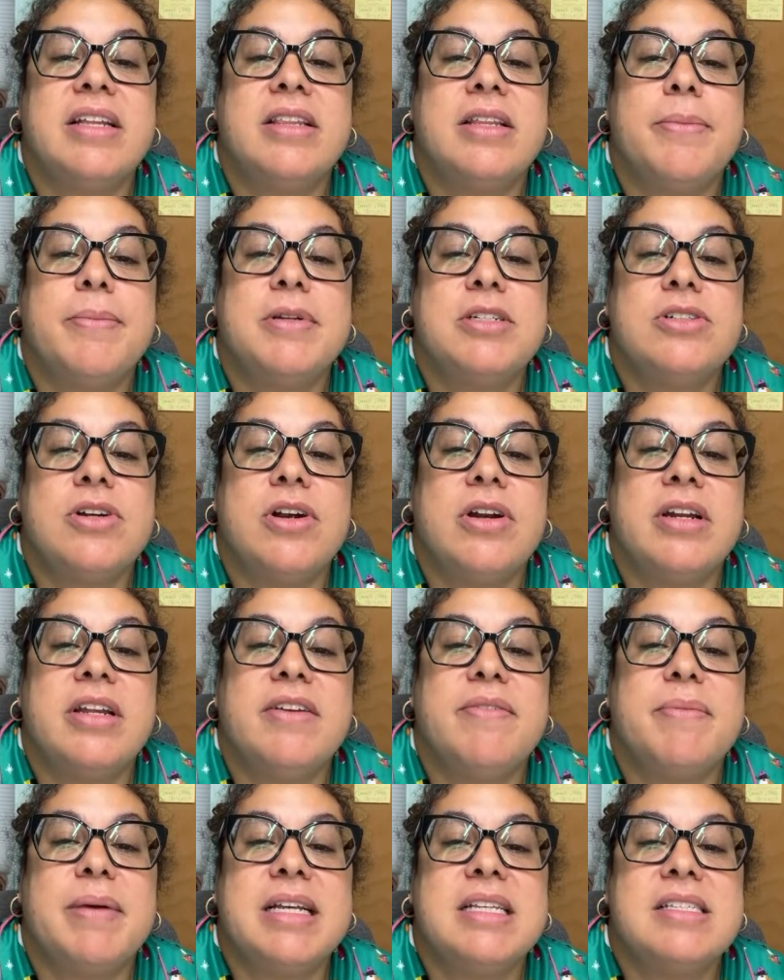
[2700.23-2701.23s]
The majority
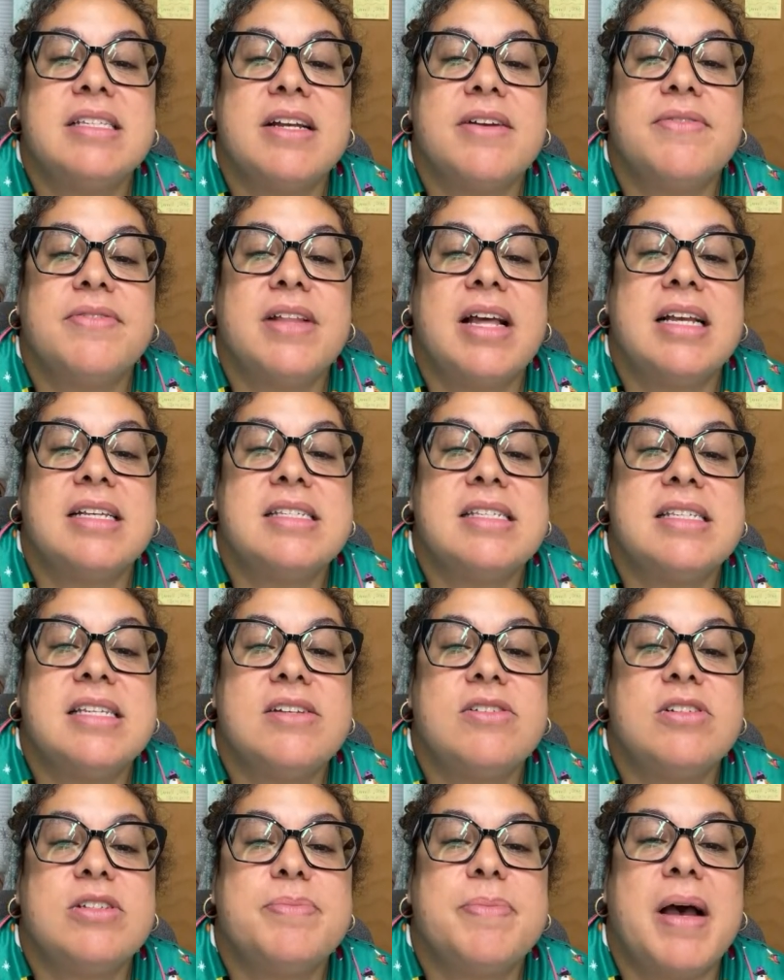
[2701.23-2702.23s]
of my stuff last
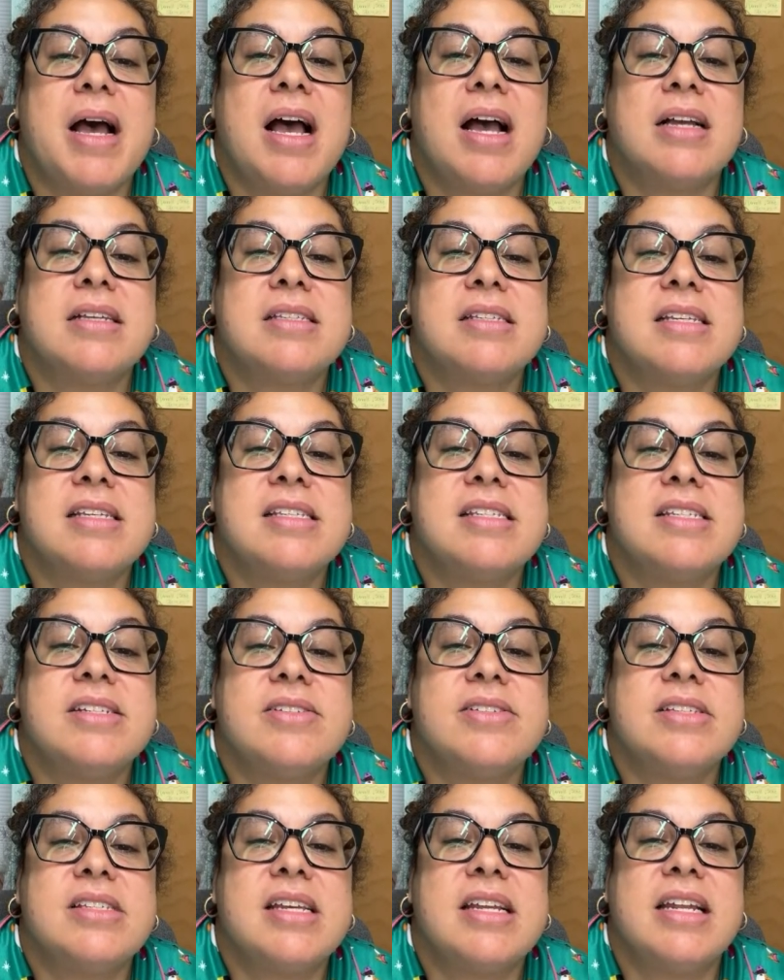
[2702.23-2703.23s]
year's box is
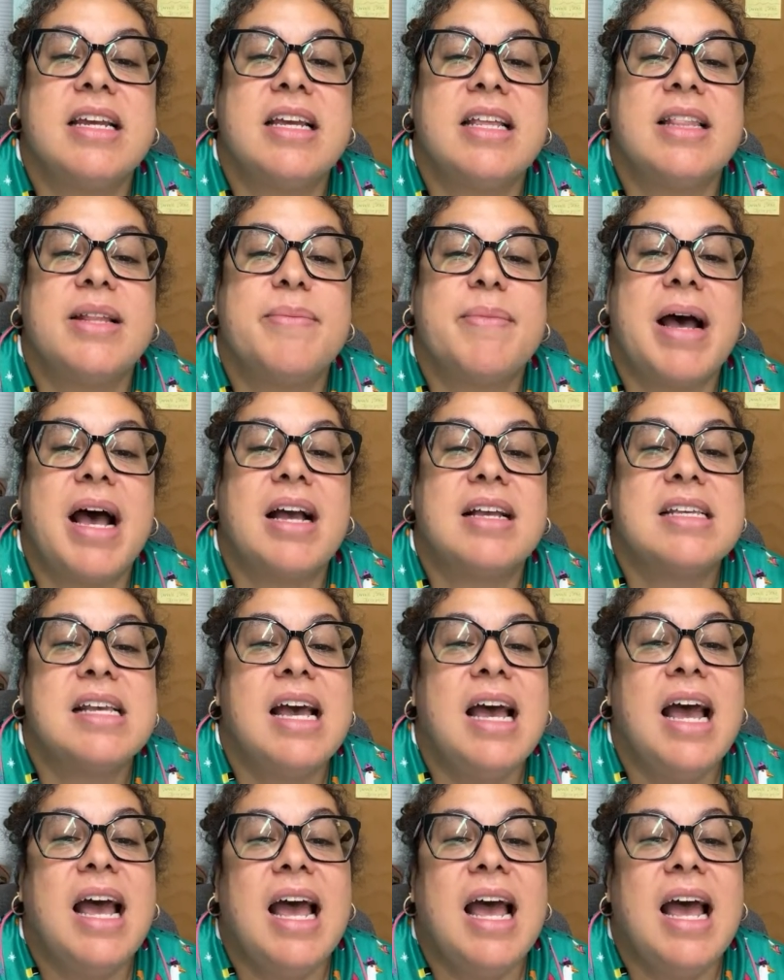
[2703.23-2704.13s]
still sitting in the box.